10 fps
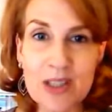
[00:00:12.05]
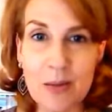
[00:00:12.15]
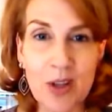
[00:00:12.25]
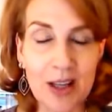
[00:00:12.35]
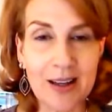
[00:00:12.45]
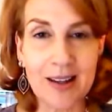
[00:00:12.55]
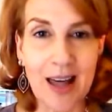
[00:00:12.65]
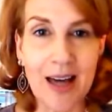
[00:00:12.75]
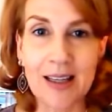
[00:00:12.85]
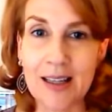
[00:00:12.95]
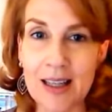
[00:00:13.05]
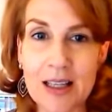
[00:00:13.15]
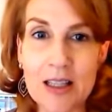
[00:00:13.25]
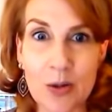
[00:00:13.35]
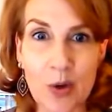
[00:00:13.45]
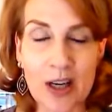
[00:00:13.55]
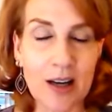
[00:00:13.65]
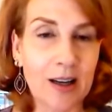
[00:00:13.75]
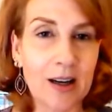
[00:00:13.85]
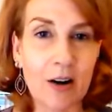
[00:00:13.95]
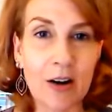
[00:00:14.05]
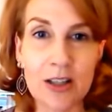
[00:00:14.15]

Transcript: something like that, and at the end of the week I get on